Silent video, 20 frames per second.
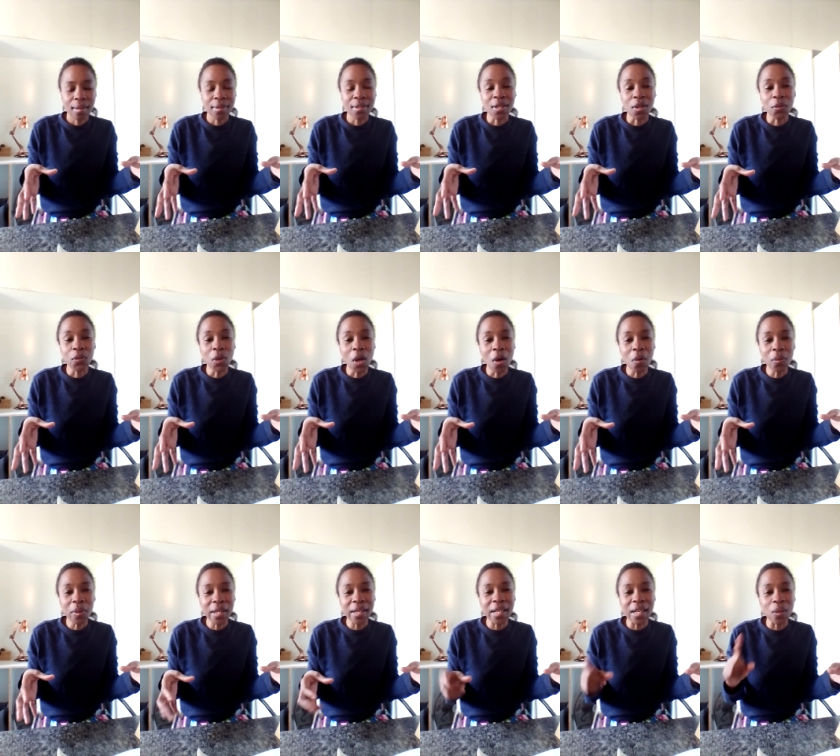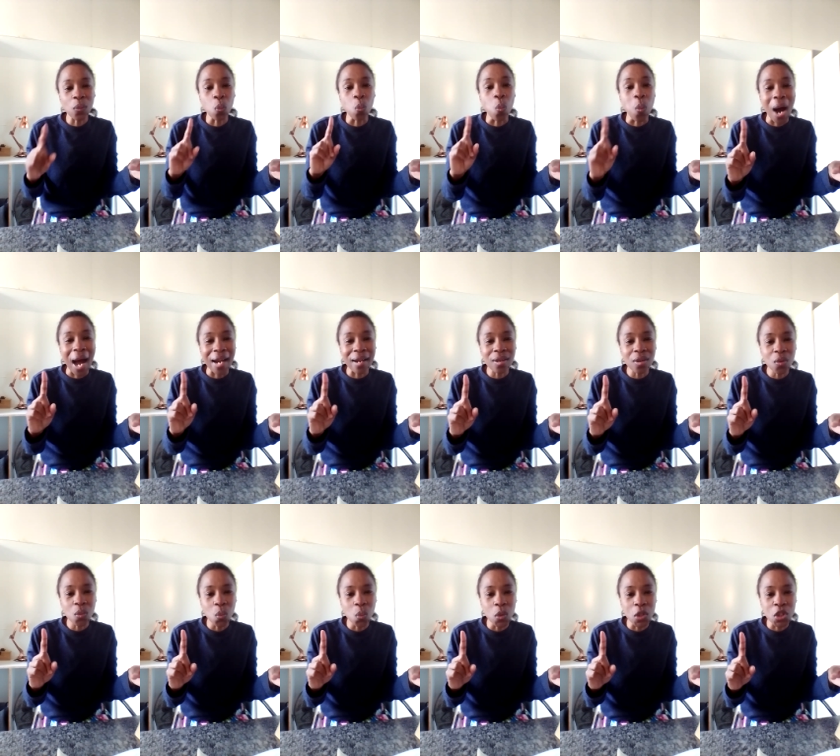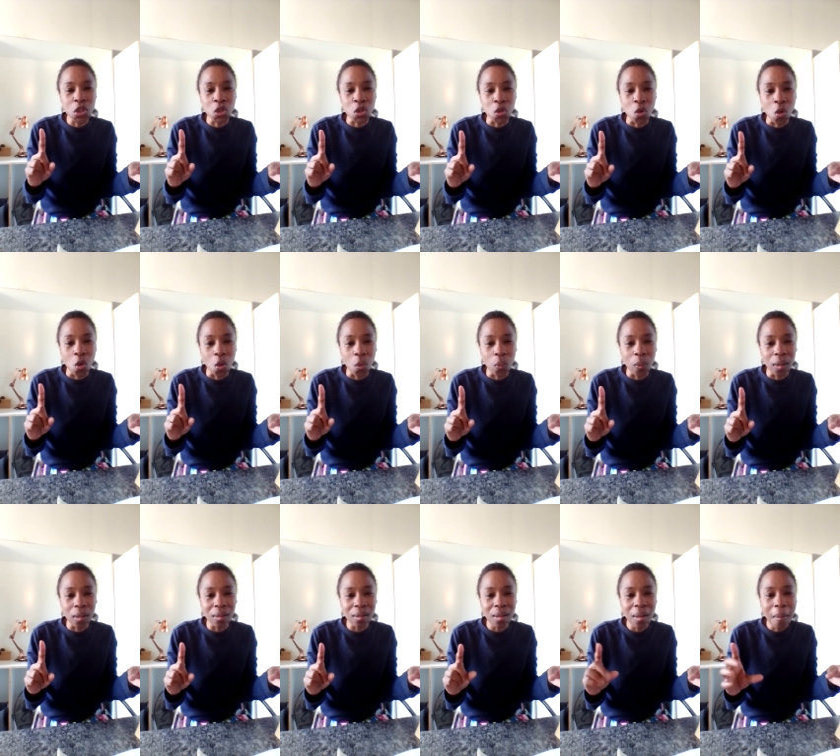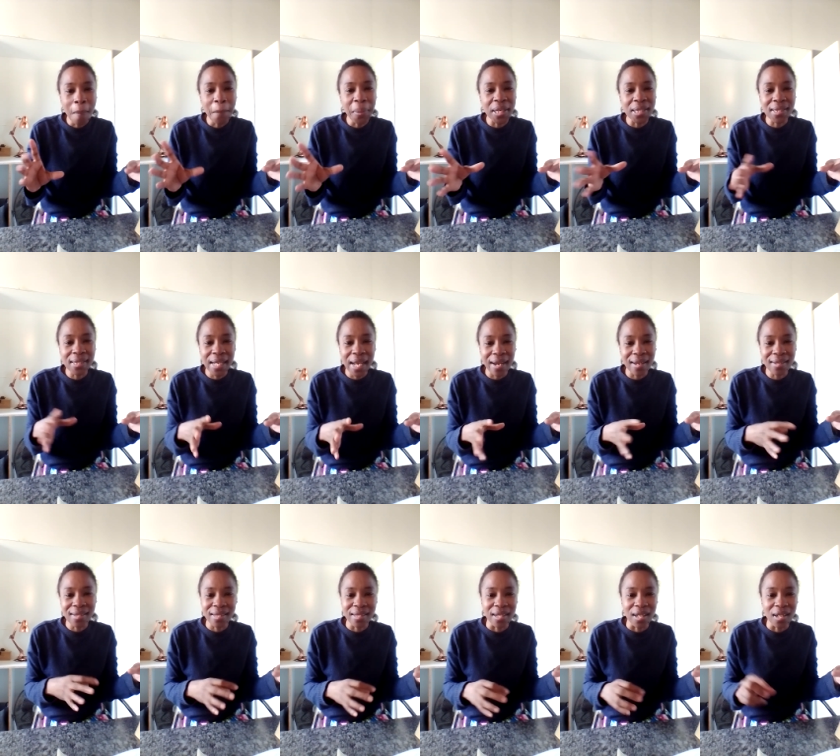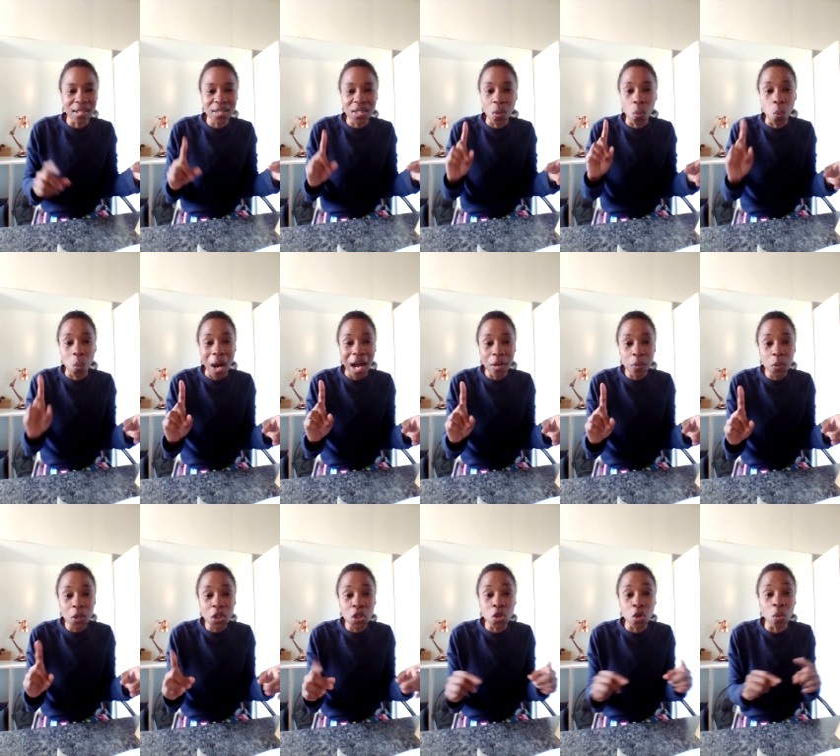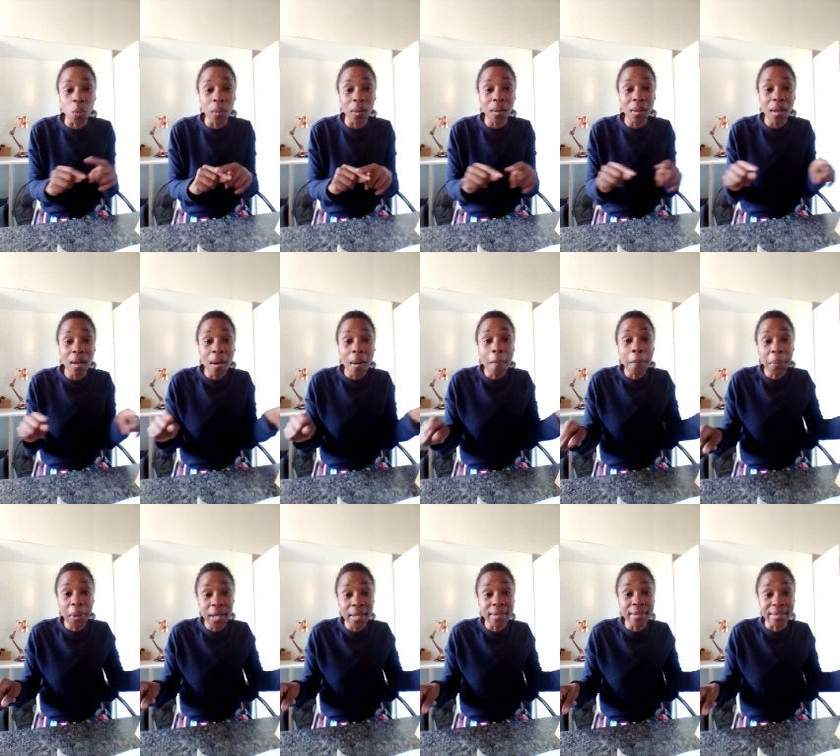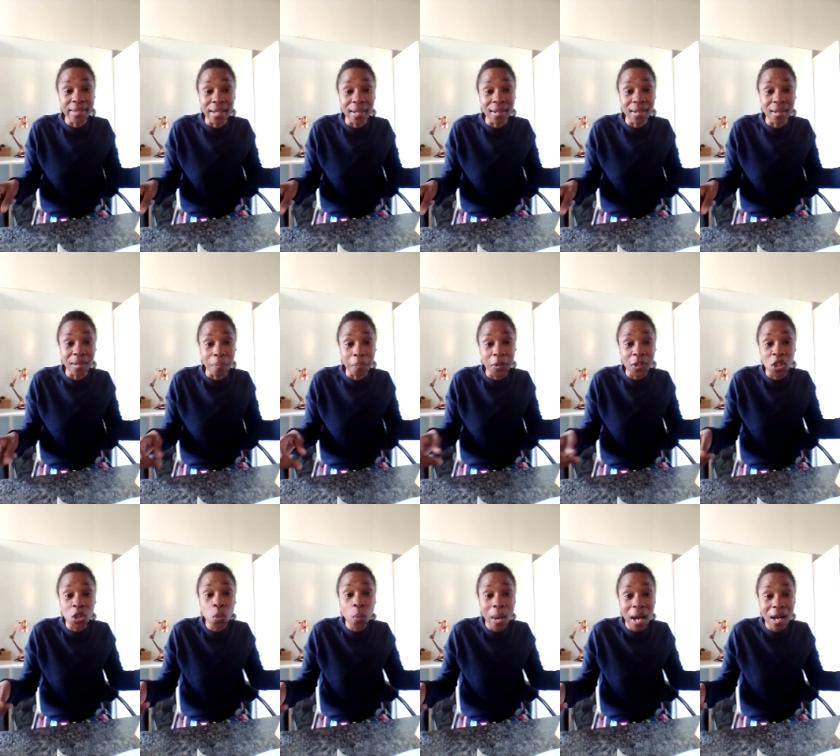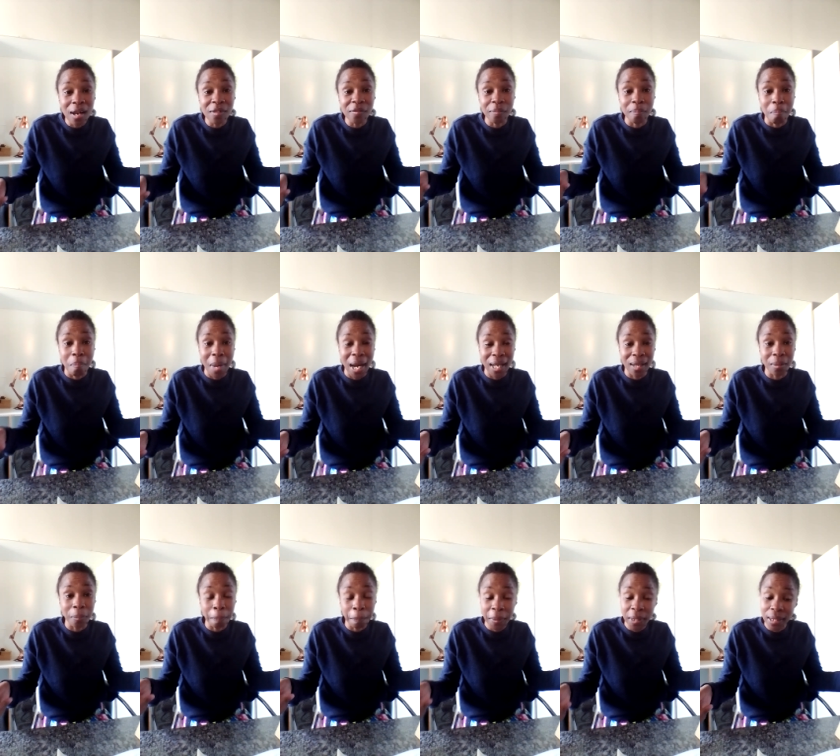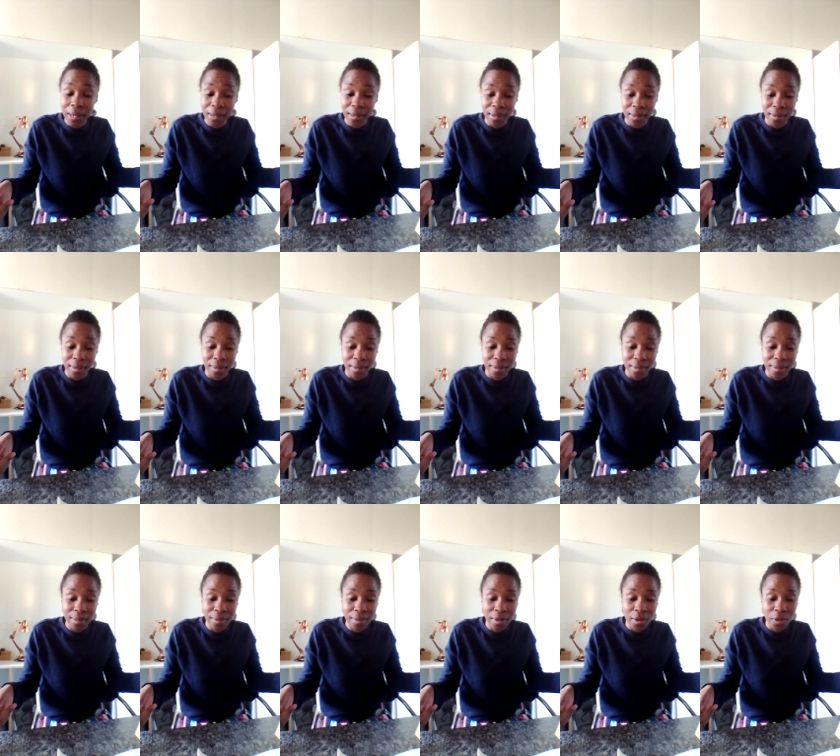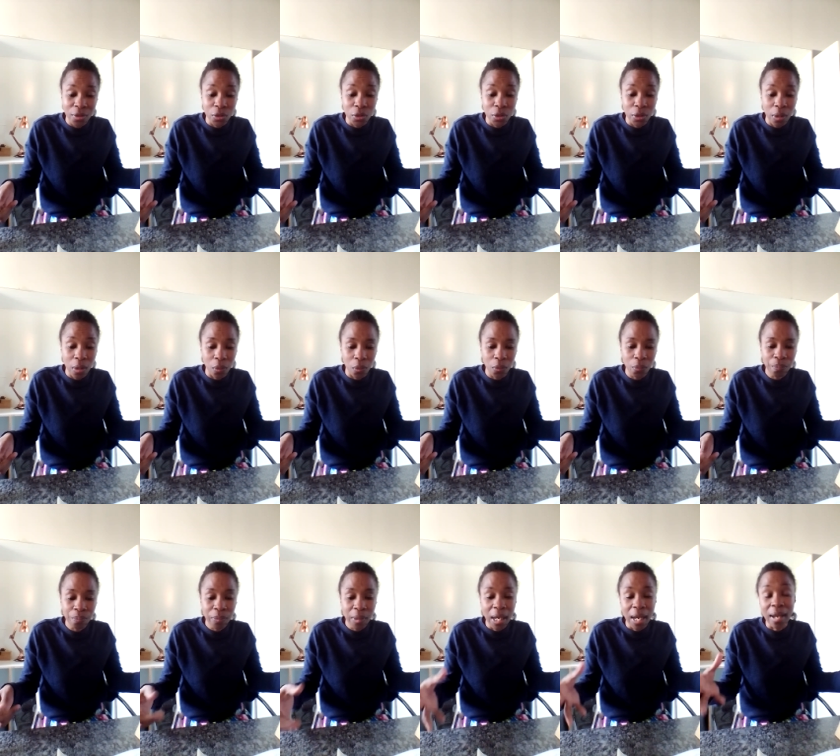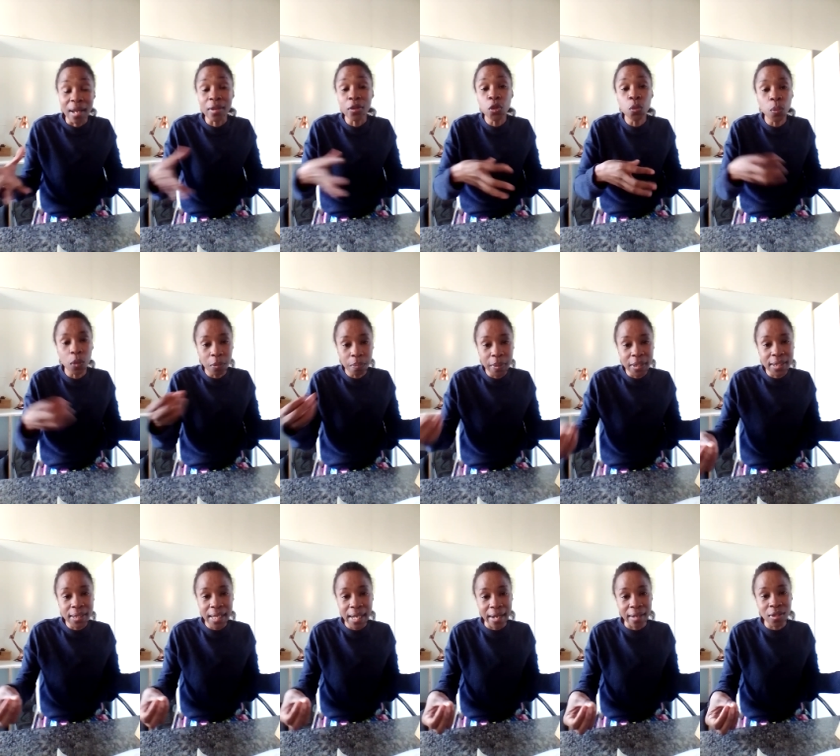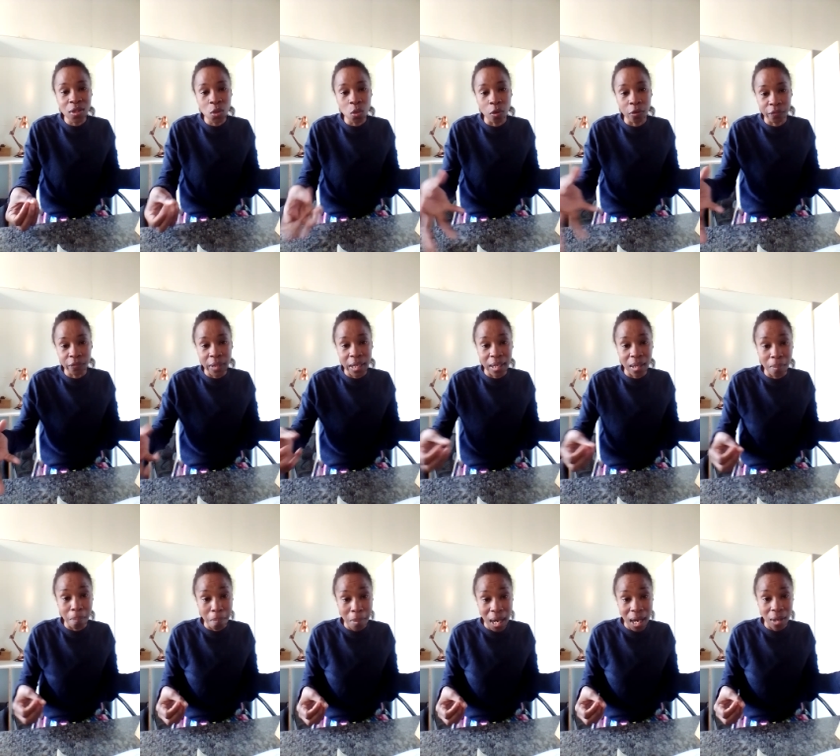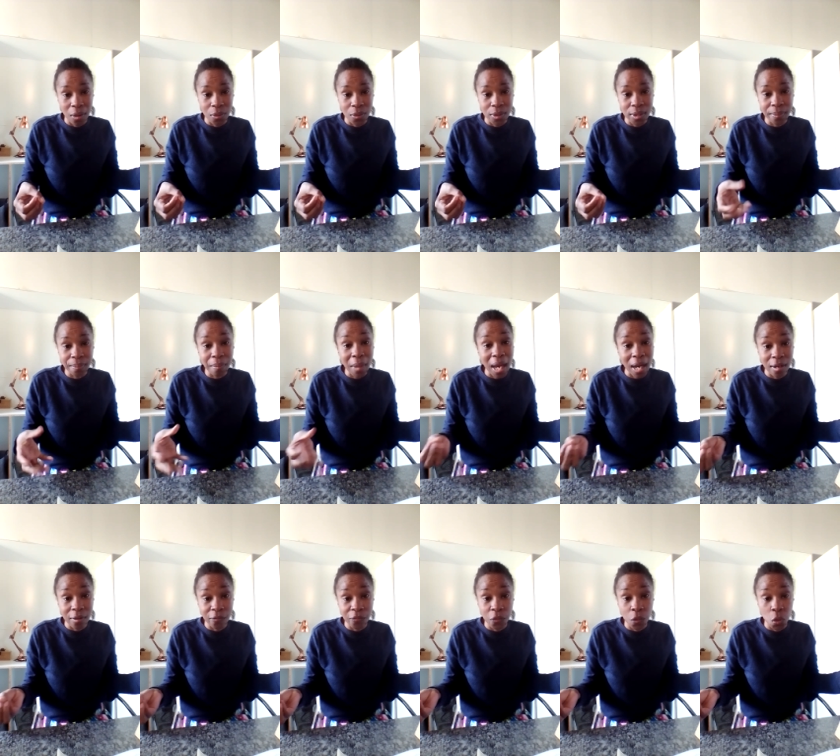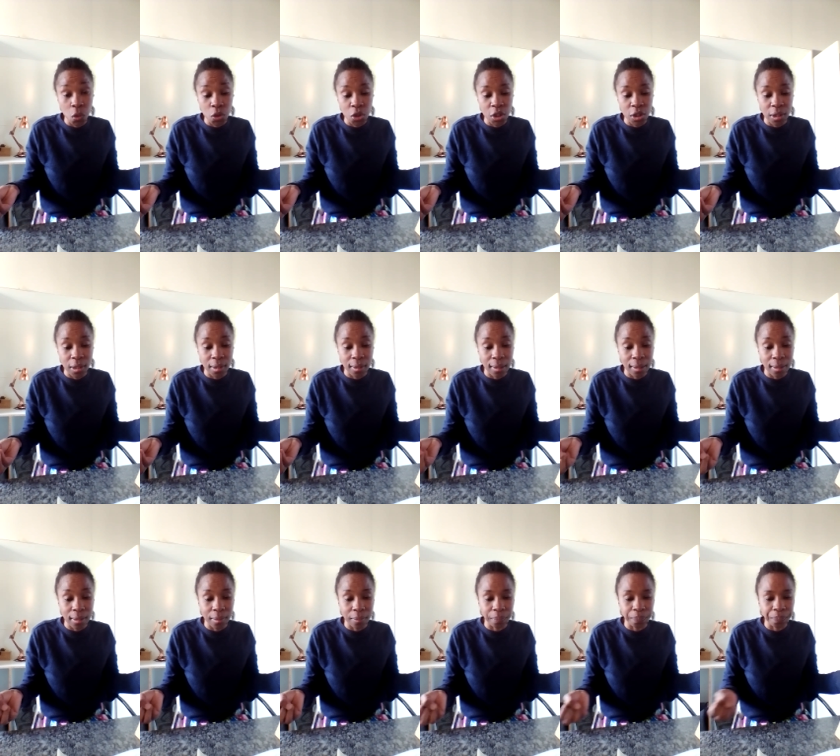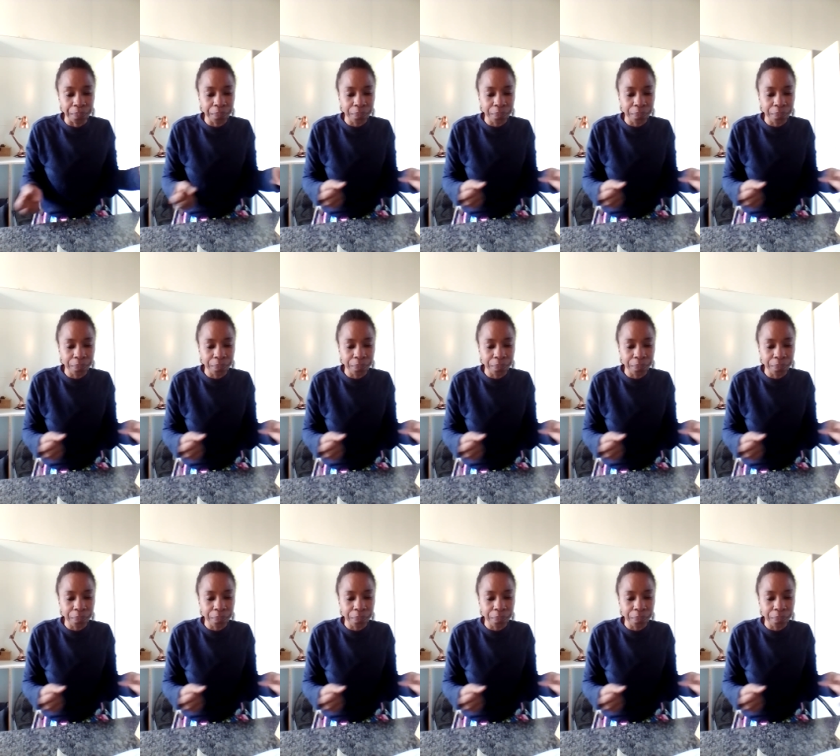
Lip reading: so you only get one withdrawal per tax year. So one withdrawal per year, per 12-month period, and you will be taxed off that amount, unfortunately.